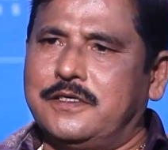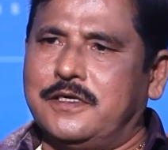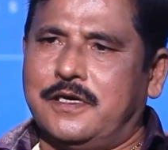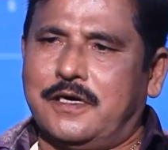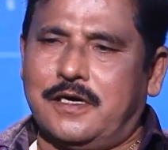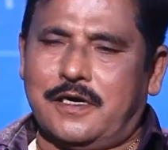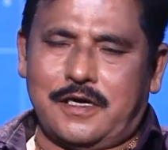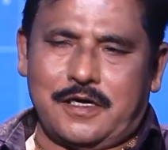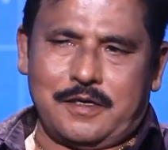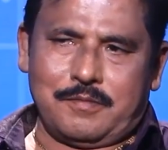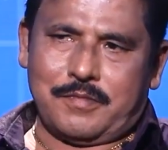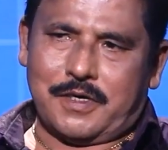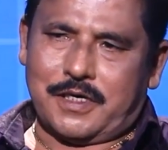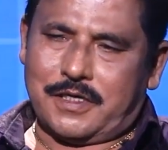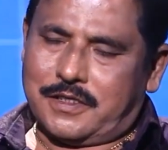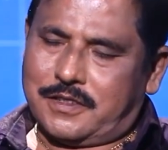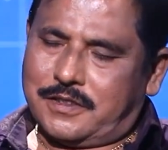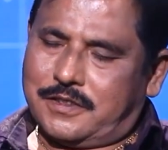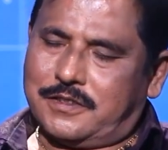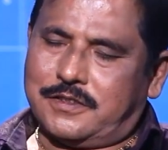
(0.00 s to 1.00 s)
and
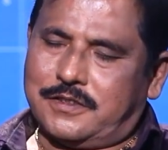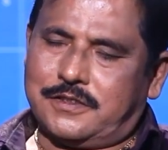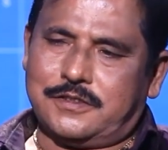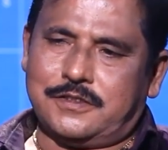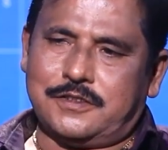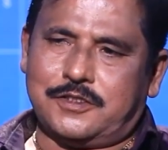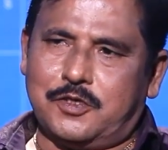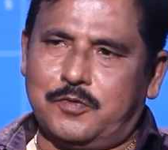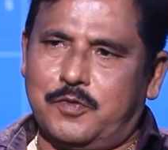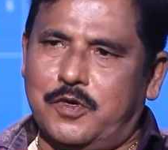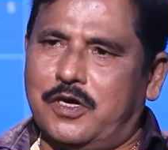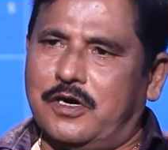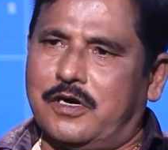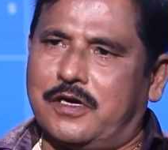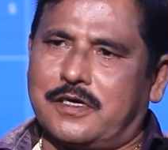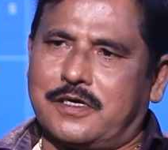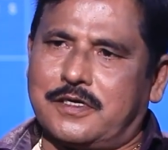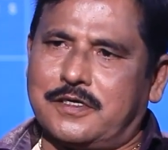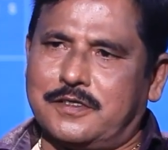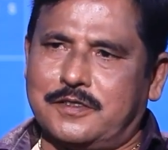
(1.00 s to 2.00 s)
by Triple
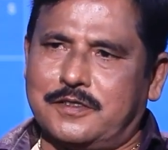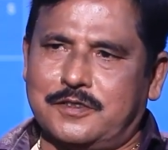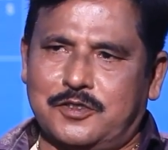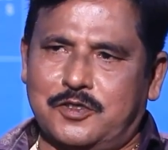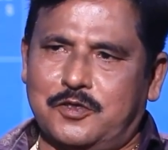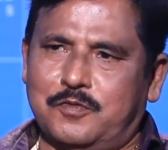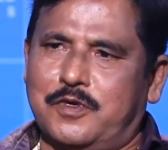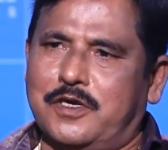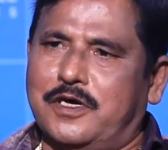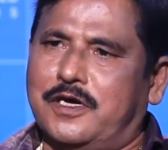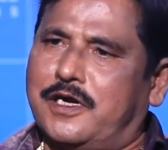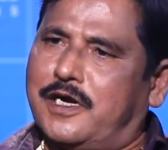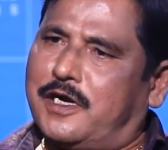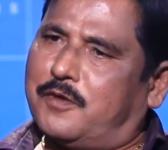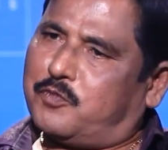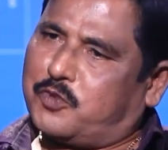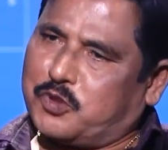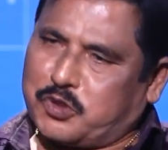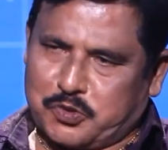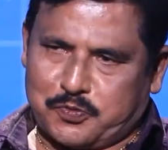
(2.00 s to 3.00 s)
R and
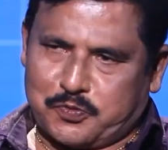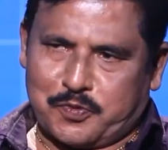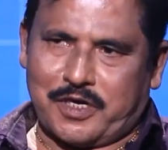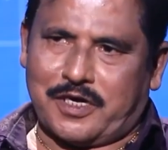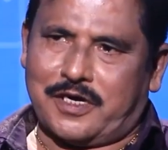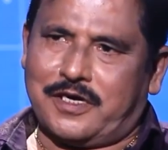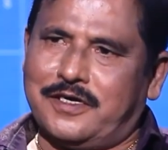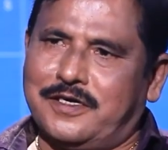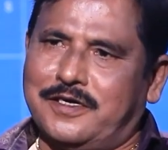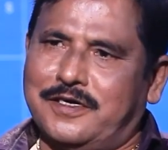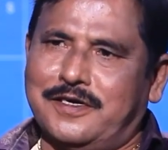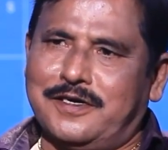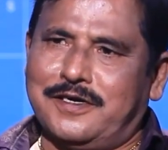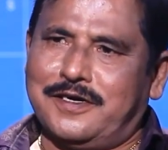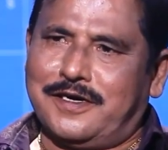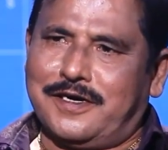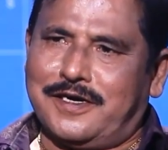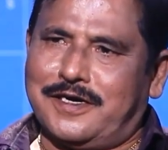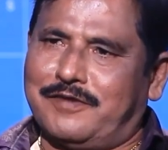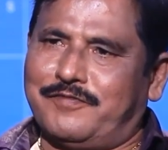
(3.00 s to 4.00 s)
Pushpa,
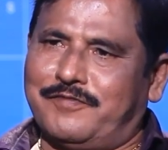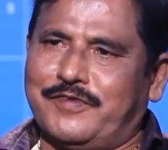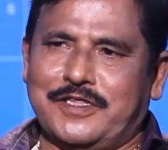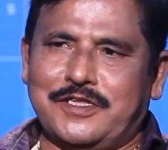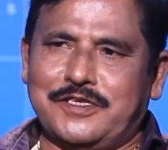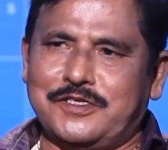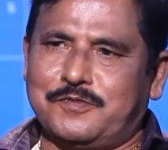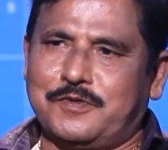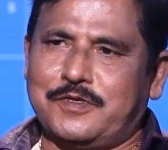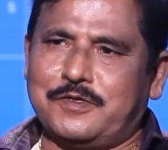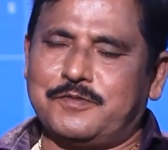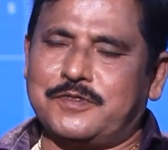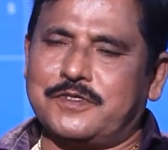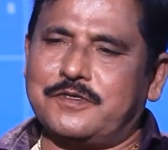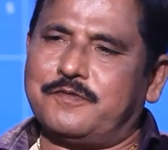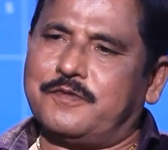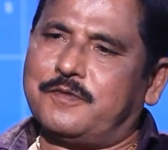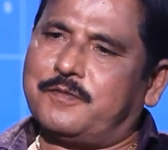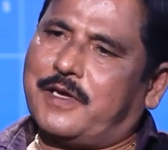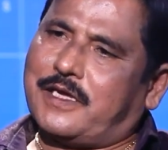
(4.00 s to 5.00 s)
and with these films.
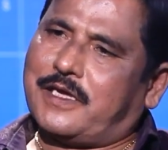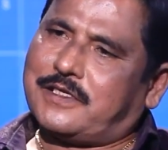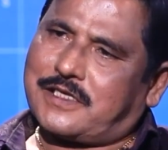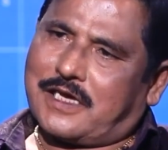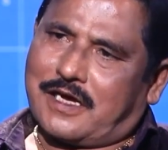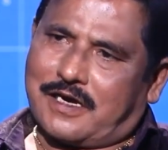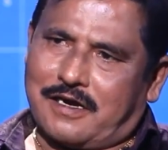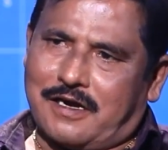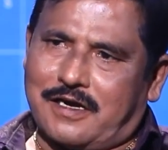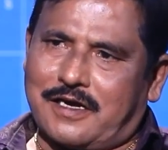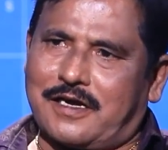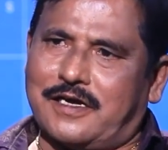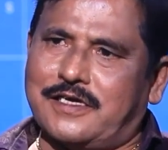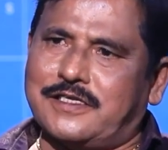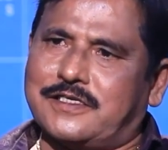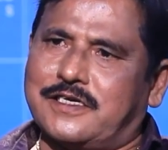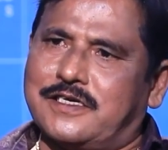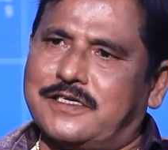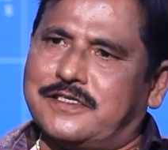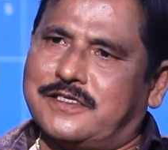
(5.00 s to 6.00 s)
As Karnataka is
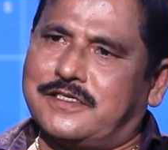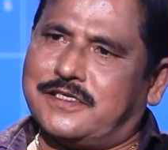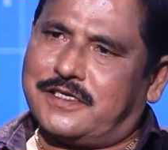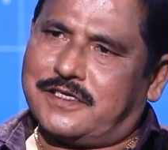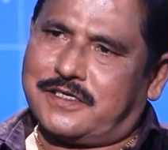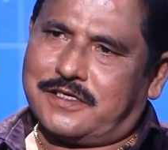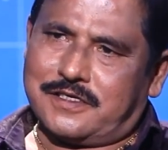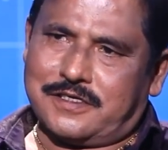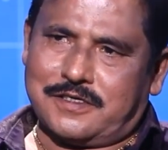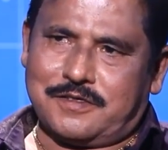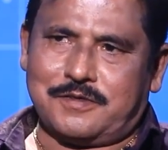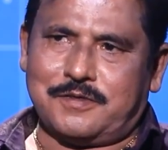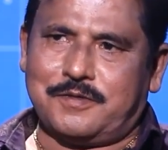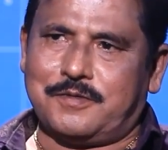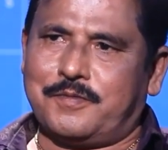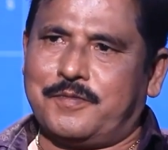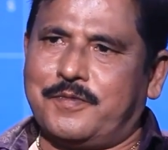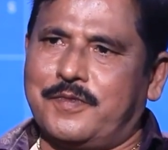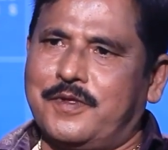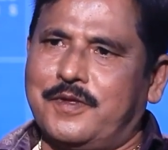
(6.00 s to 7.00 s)
concerned,
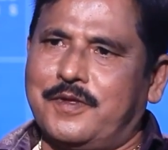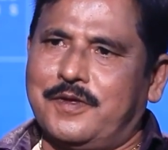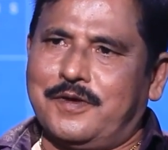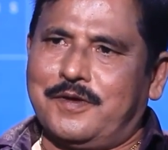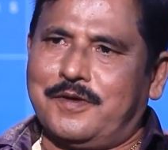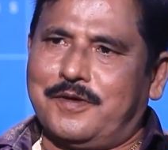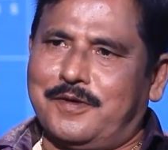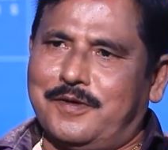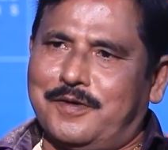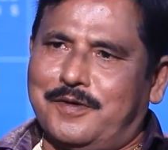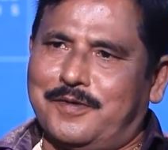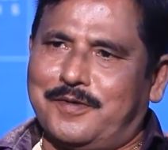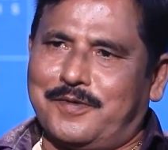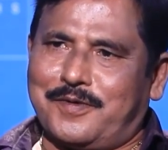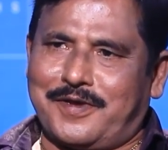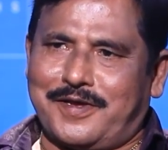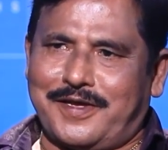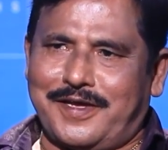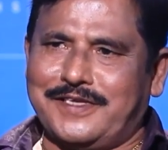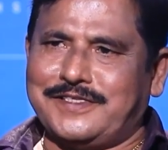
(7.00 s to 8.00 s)

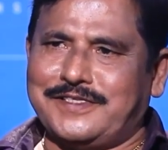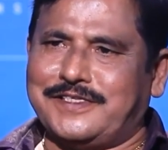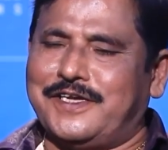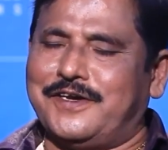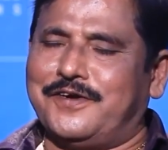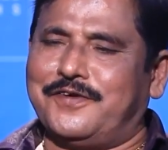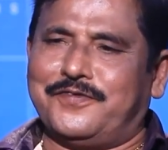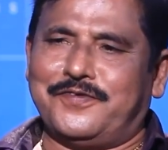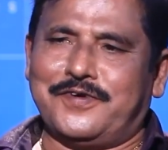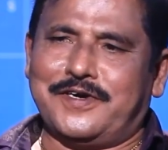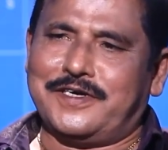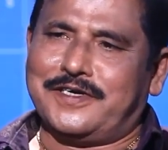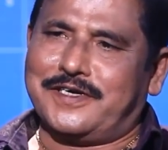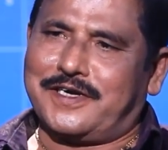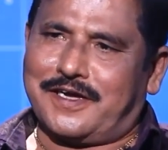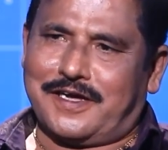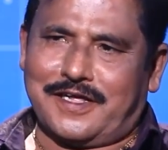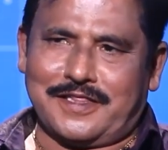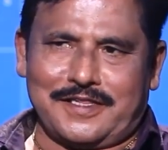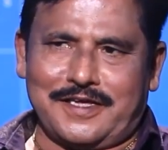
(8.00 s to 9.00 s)
KGF and
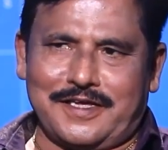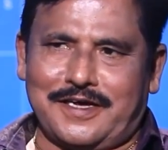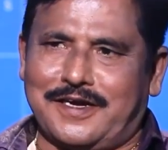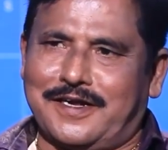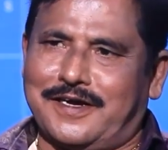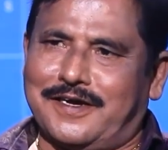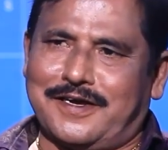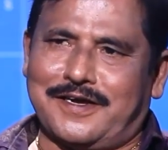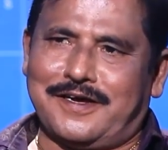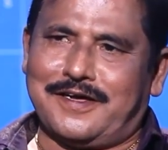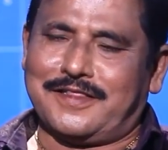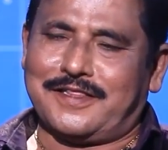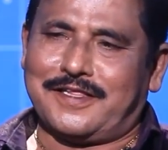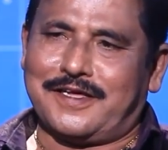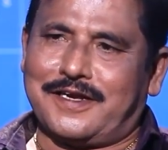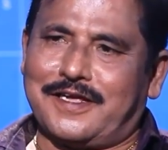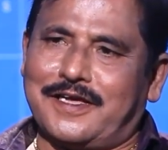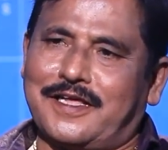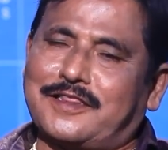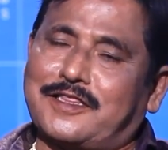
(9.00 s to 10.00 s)

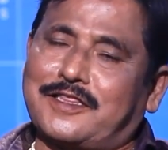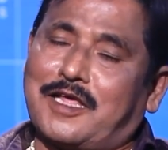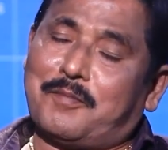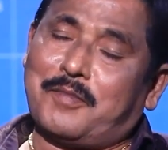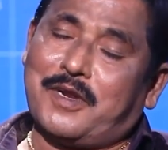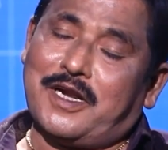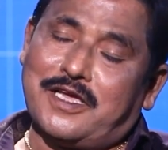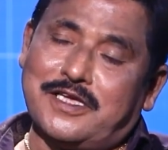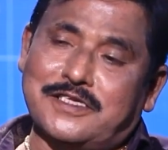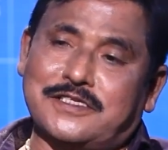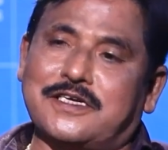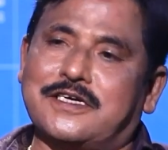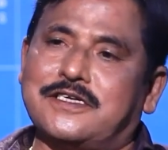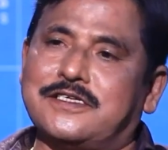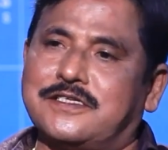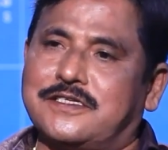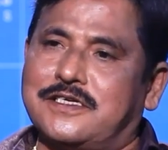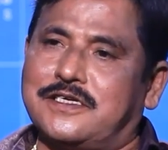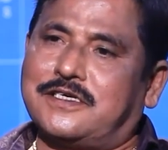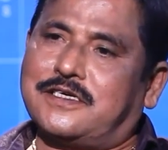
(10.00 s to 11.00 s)
Kantara. Tamil is
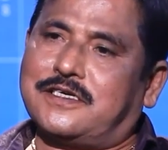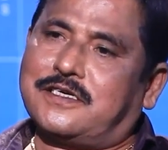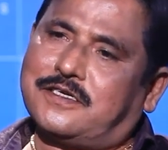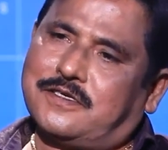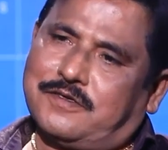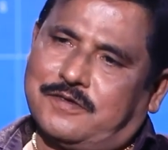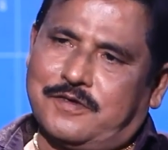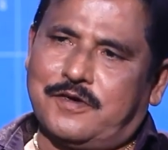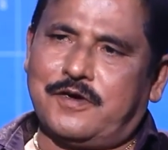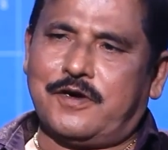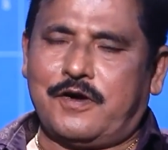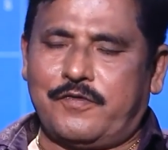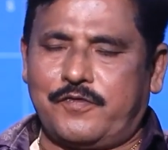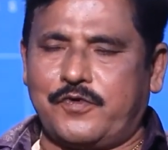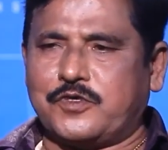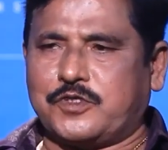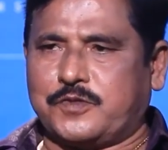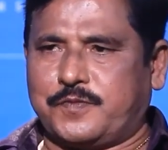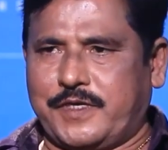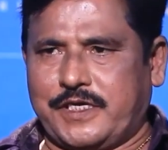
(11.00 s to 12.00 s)
concerned, of
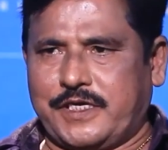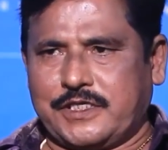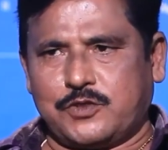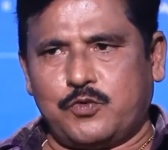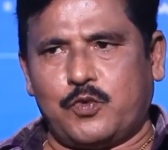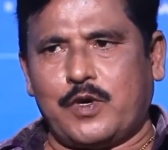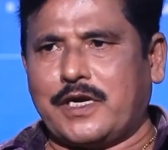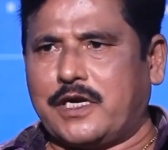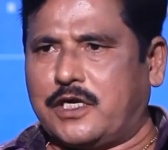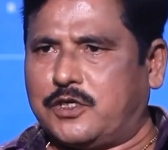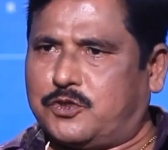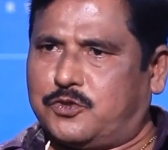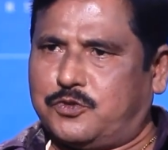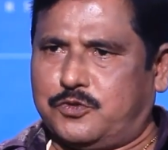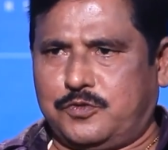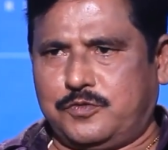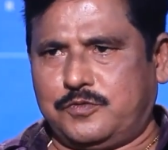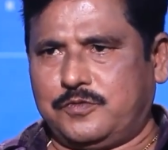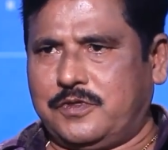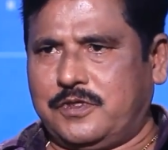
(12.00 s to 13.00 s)
course, PS1 and 2.
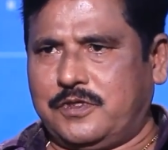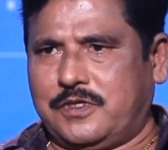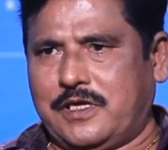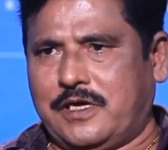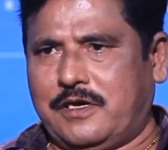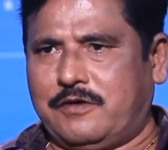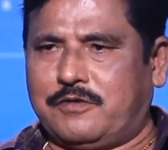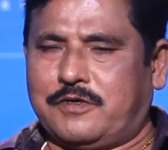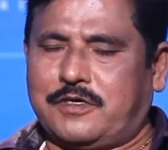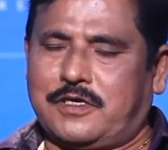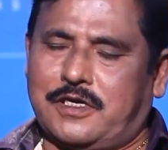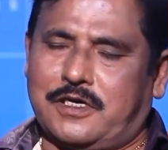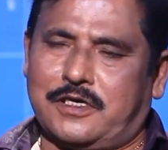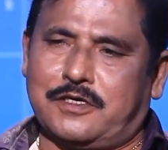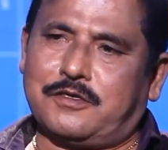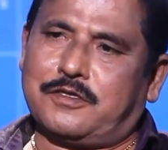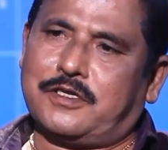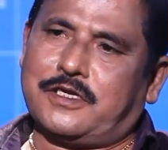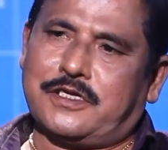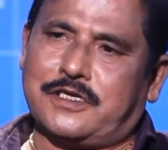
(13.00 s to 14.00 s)
They have taken
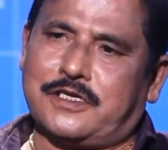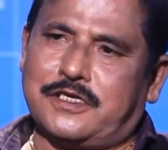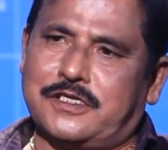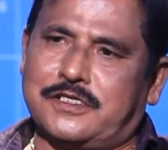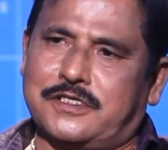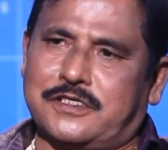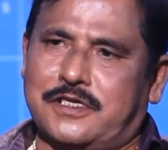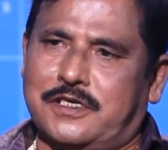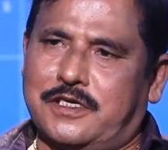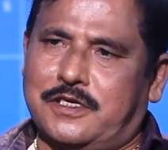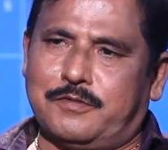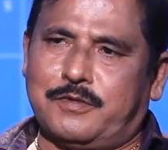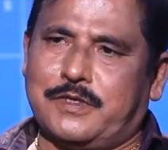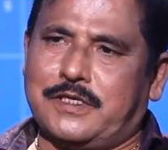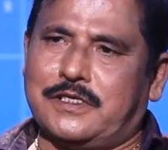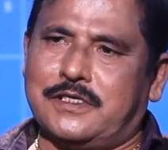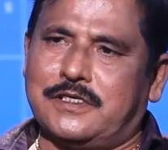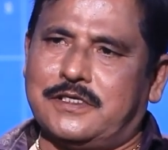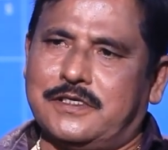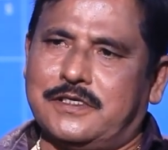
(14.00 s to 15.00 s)
to the international level.